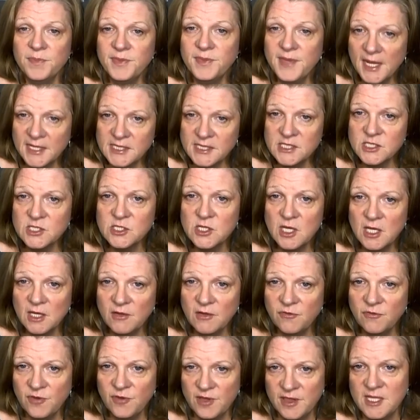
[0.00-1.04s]
That's
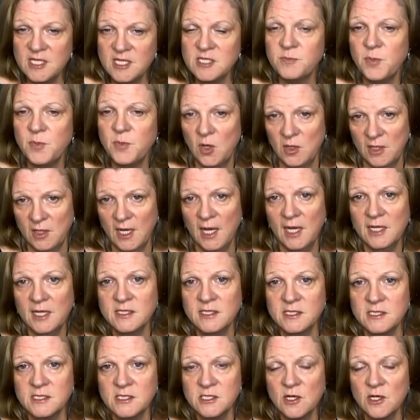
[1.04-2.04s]
for this podcast.